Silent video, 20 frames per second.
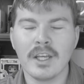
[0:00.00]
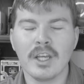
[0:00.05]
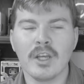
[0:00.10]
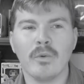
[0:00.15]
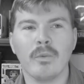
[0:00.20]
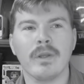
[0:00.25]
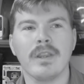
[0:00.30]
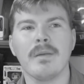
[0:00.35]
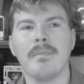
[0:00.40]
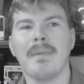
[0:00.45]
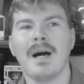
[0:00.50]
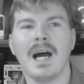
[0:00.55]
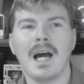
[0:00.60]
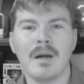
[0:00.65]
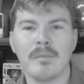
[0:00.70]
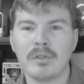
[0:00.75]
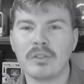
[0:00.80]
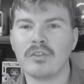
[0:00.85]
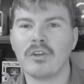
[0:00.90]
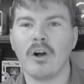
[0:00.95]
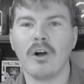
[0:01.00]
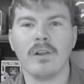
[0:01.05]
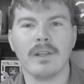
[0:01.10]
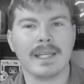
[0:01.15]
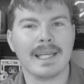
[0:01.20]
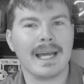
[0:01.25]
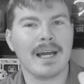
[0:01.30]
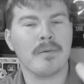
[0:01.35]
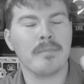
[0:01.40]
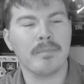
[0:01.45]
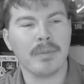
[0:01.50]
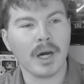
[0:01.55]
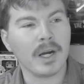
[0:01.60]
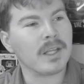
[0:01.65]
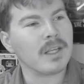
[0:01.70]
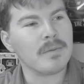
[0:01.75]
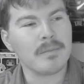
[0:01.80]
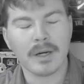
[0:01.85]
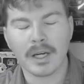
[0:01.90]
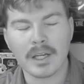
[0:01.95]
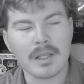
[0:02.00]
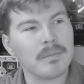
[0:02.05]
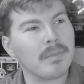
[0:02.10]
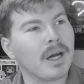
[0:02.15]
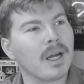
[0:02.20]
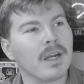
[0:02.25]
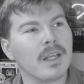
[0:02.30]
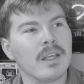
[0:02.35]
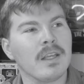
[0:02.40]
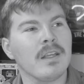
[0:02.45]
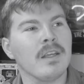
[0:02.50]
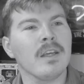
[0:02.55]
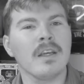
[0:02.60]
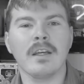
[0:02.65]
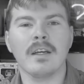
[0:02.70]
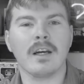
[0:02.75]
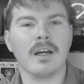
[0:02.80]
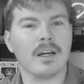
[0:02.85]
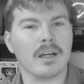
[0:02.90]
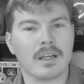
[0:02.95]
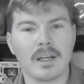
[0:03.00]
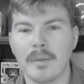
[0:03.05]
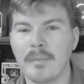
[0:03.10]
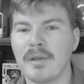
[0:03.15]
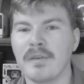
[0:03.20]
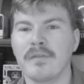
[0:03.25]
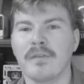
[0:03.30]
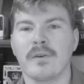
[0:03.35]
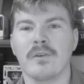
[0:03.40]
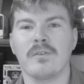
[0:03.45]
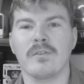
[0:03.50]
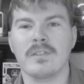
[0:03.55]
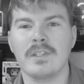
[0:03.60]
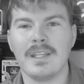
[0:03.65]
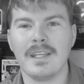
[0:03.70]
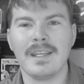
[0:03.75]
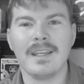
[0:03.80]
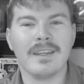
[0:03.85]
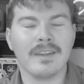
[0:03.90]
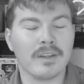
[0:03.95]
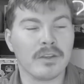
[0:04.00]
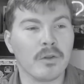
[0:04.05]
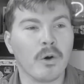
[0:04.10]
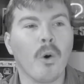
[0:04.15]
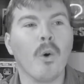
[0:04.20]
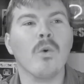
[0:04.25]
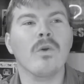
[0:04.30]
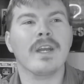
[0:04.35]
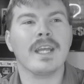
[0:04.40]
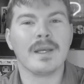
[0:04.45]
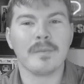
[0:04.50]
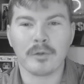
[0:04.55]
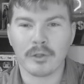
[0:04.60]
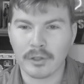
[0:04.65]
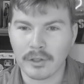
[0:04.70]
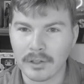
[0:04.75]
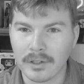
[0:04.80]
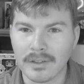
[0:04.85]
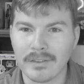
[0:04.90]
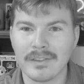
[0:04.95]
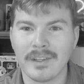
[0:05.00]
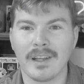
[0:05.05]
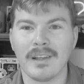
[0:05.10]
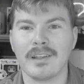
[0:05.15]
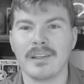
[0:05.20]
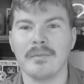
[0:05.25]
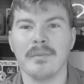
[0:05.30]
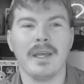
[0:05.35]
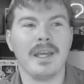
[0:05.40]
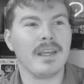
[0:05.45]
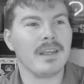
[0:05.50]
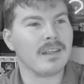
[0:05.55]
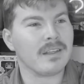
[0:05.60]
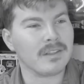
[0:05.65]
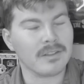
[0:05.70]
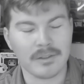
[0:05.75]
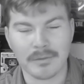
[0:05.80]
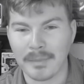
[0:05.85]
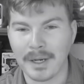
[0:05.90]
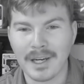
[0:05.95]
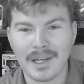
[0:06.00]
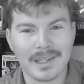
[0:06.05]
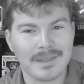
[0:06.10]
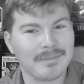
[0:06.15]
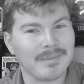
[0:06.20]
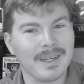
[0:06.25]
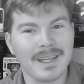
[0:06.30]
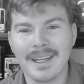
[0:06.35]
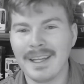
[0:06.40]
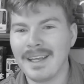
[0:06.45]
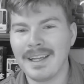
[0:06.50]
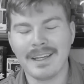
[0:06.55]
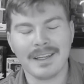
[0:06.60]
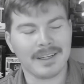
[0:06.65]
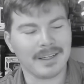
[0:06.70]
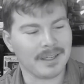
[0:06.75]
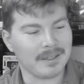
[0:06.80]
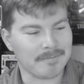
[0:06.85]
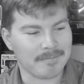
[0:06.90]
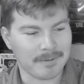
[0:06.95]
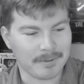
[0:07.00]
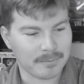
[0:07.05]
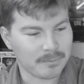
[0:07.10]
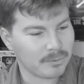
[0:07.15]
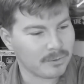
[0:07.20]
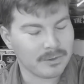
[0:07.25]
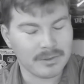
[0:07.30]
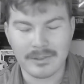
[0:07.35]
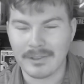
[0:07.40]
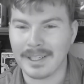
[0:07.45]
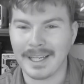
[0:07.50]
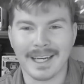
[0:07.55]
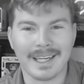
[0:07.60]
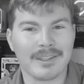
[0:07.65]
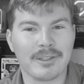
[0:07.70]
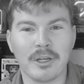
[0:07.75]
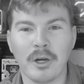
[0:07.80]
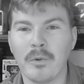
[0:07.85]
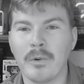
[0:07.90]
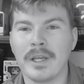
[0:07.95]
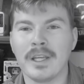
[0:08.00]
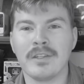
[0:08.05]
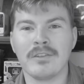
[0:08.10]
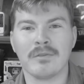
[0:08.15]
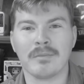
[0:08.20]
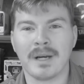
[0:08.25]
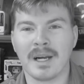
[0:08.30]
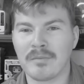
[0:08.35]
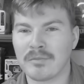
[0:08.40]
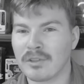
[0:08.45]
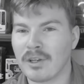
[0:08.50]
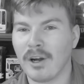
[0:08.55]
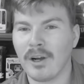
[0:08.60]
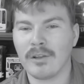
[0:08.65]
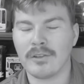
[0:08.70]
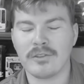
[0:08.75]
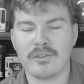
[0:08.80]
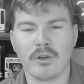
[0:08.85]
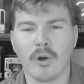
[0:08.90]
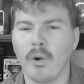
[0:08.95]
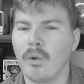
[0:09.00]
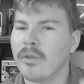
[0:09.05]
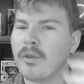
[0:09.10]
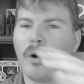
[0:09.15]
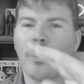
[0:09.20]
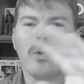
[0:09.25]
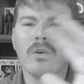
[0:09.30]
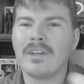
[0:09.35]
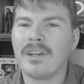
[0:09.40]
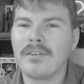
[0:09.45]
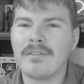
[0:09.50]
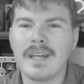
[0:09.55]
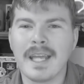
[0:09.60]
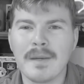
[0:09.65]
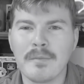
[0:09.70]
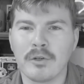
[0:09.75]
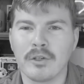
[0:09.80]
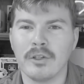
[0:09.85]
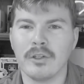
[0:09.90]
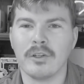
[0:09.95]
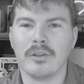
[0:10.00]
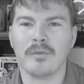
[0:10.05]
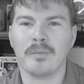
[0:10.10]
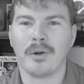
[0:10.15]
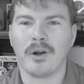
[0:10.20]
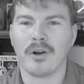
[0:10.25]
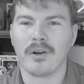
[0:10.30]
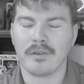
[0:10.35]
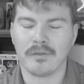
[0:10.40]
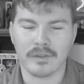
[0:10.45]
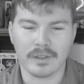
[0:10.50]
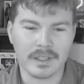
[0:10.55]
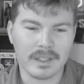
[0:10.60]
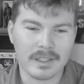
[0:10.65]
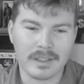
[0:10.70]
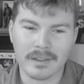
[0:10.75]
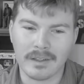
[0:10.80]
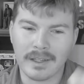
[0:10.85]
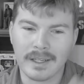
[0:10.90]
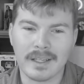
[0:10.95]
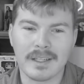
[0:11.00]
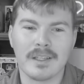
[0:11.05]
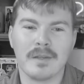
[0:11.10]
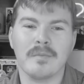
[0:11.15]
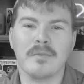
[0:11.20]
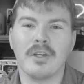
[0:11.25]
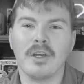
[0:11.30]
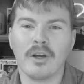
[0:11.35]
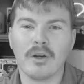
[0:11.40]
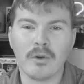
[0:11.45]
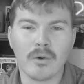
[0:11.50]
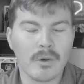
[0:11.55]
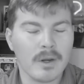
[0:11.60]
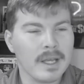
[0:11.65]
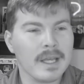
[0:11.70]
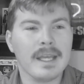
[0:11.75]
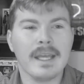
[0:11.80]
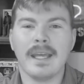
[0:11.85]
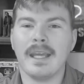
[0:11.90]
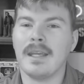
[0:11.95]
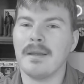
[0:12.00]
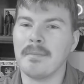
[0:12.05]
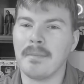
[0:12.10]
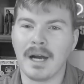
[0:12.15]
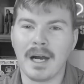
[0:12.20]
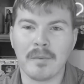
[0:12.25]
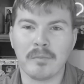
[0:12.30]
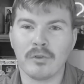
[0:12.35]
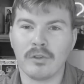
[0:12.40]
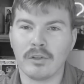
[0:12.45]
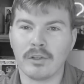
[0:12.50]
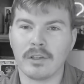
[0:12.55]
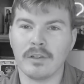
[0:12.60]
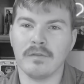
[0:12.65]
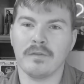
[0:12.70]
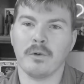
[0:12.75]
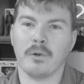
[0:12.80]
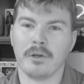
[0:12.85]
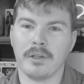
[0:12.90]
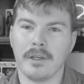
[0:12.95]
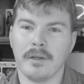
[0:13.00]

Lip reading: when the mom is calling out, "Buddy, buddy, buddy, come in for your tea," and then the whole neighborhood is telling him, "Hey, your mom, you got to go in. Your mom's calling." The whole entire neighborhood is part of it, and letting him know, "Hey, mom's looking for you,"